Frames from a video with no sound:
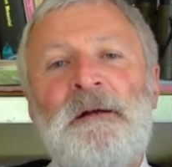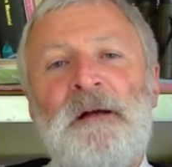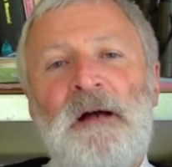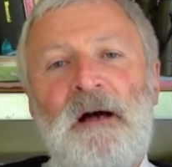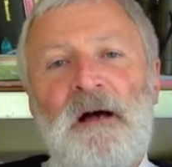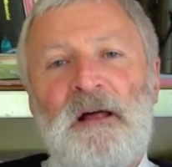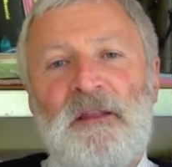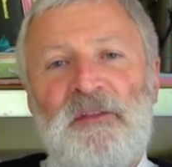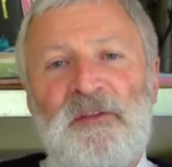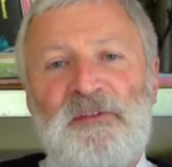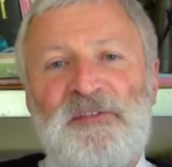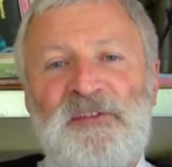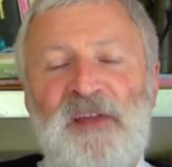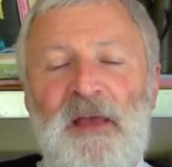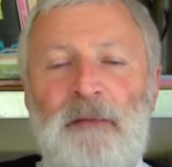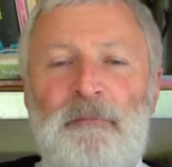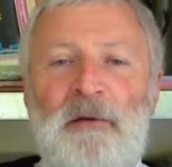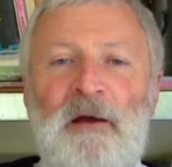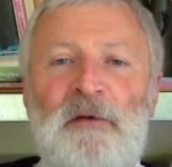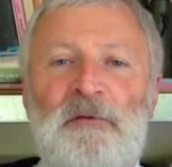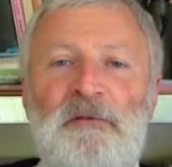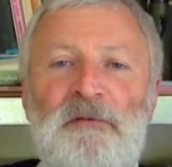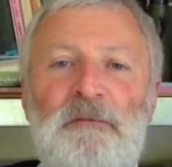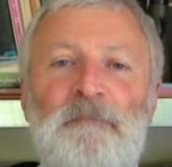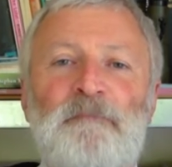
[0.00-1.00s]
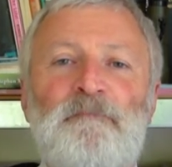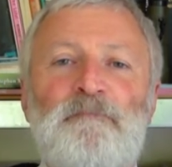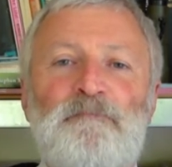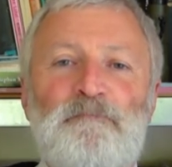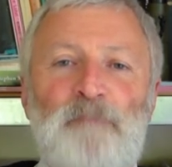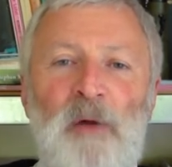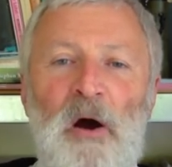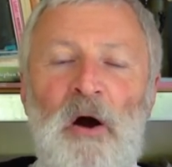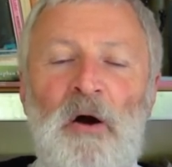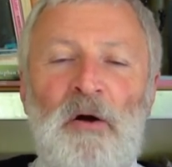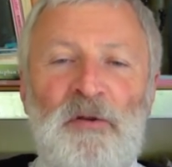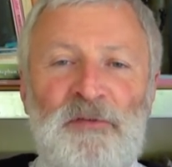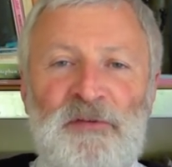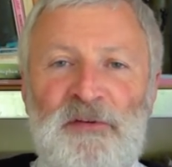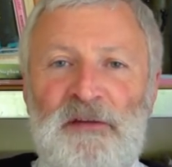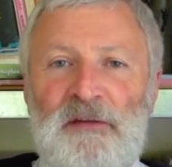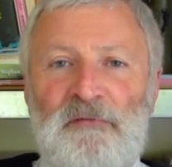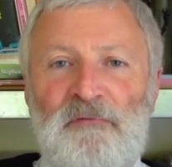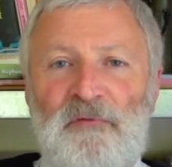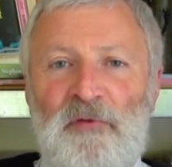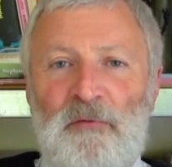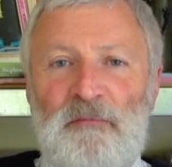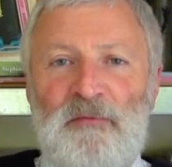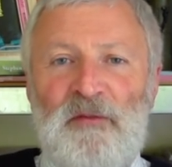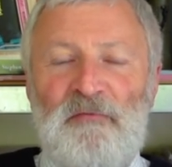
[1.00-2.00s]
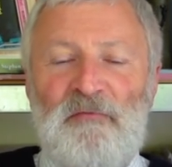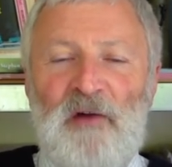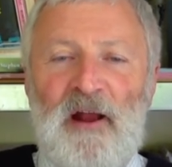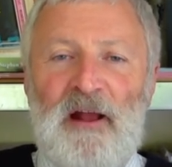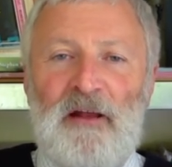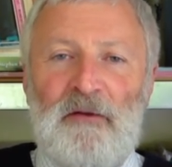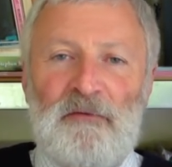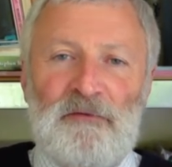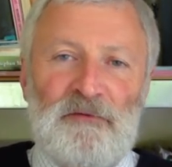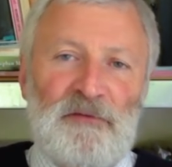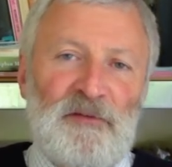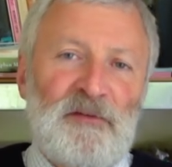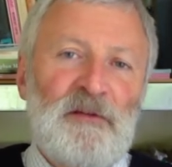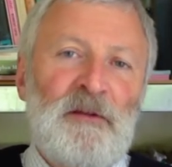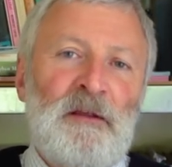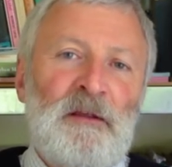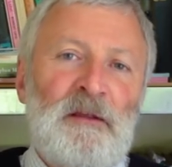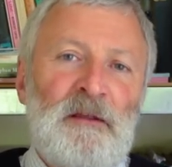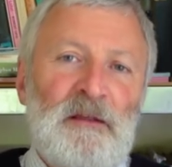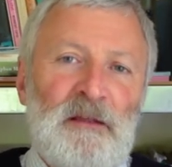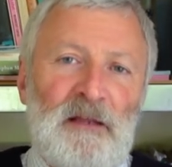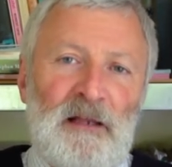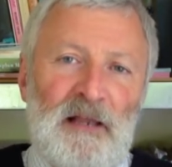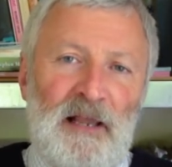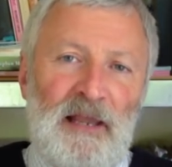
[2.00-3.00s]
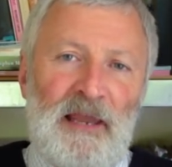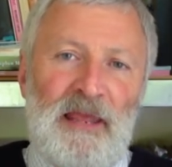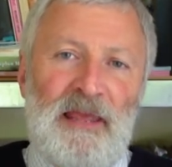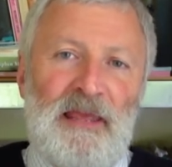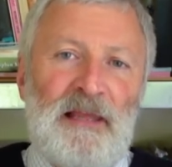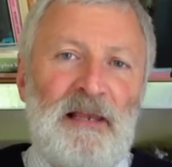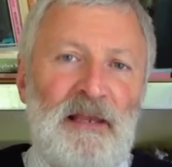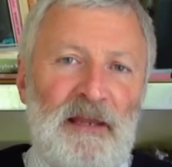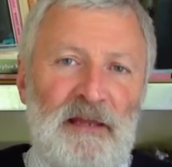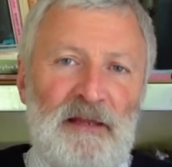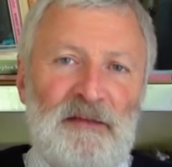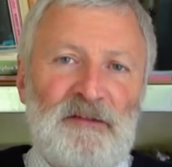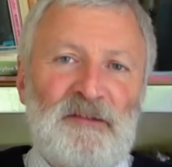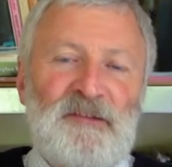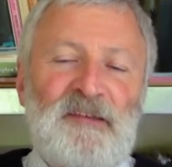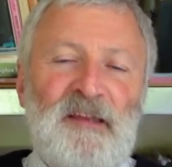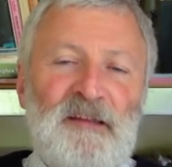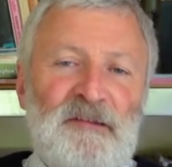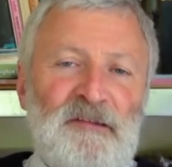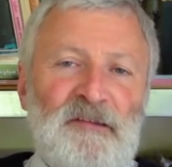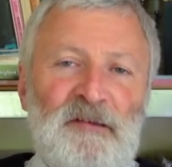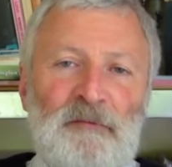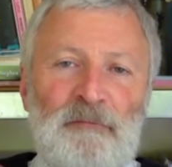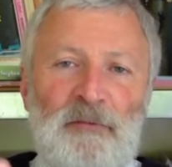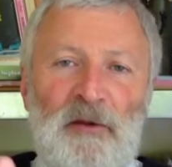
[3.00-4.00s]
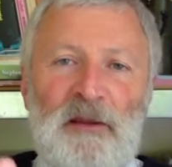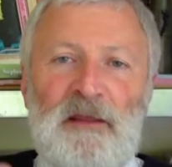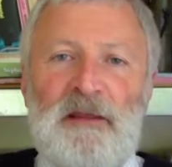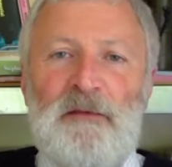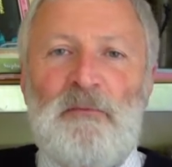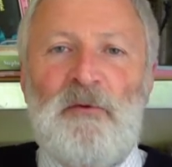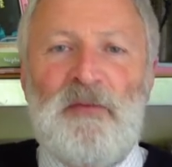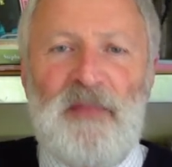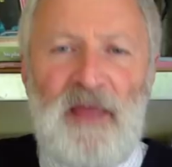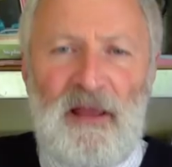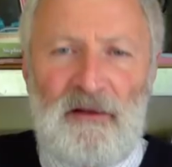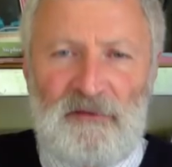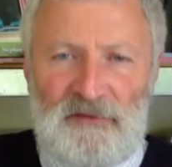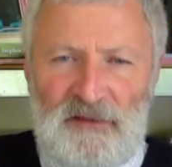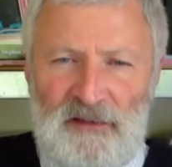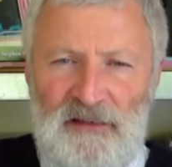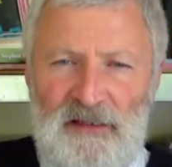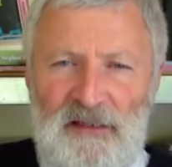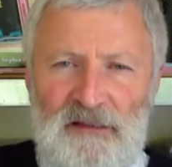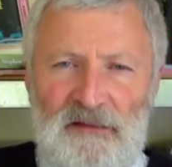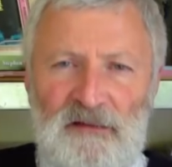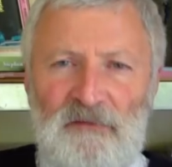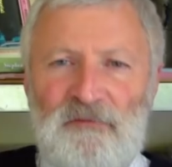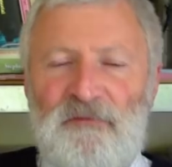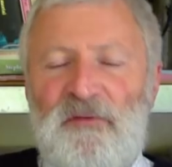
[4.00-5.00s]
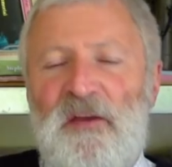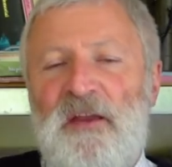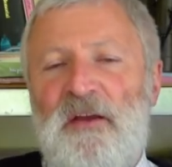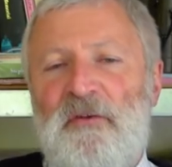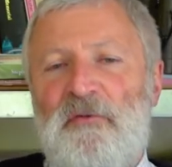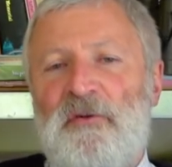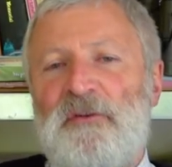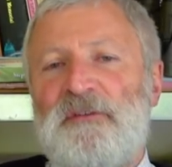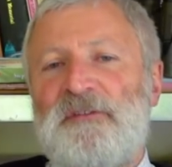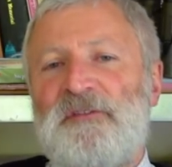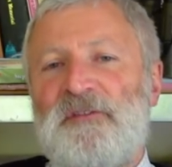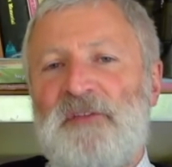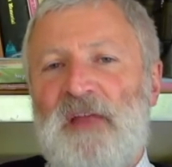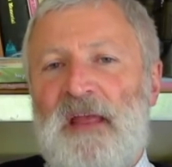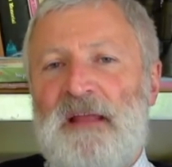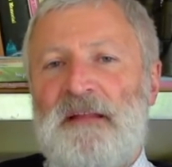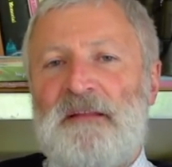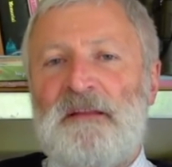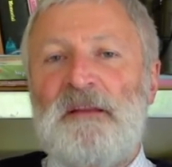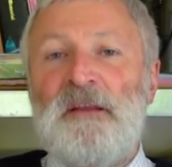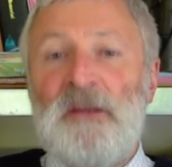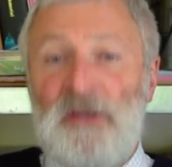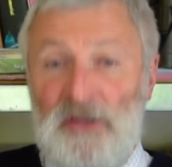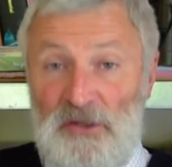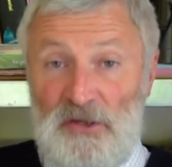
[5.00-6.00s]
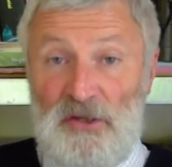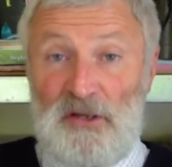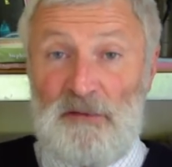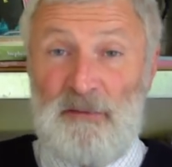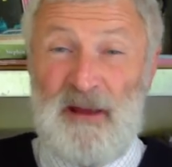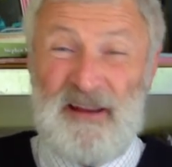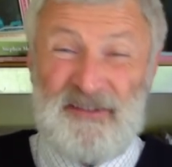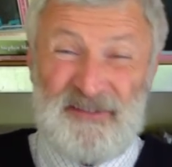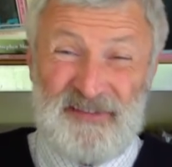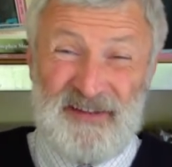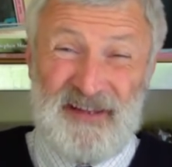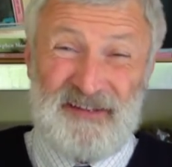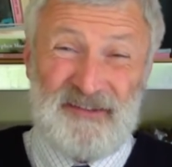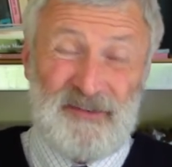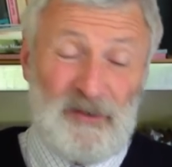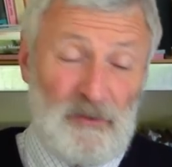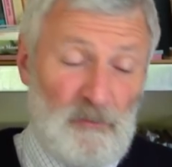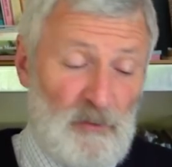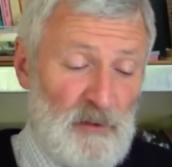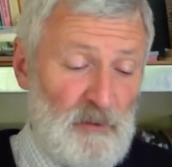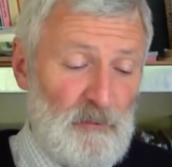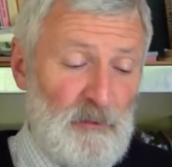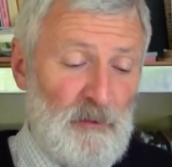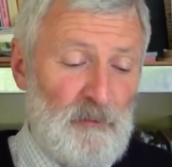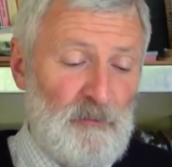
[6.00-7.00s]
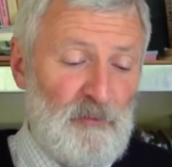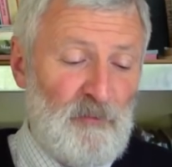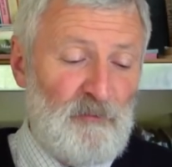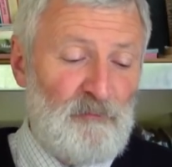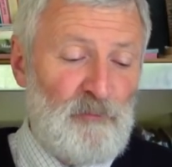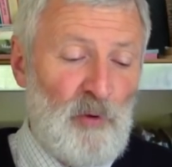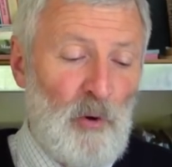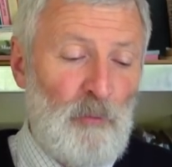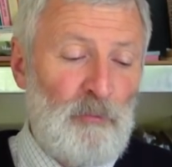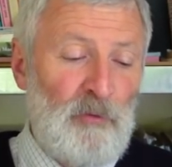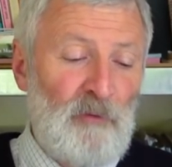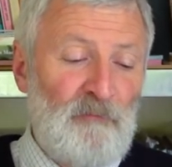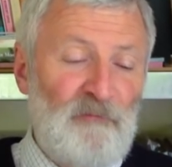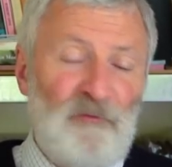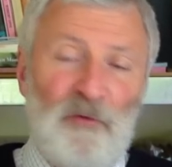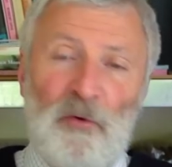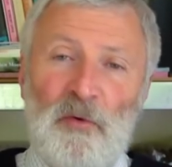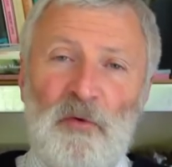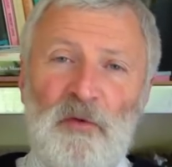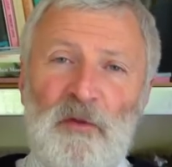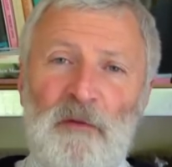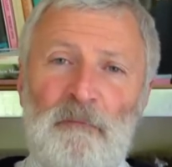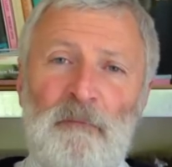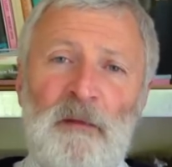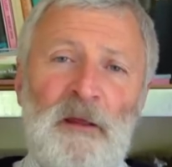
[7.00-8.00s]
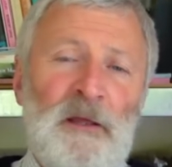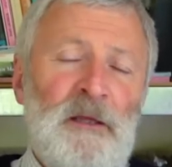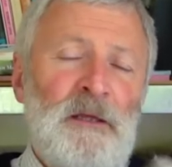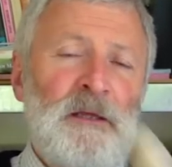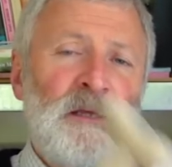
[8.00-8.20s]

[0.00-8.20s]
uh, the sabot parting from the round clearly and sensibly without any interference, then you can imagine that's going to be a bit of a problem for them.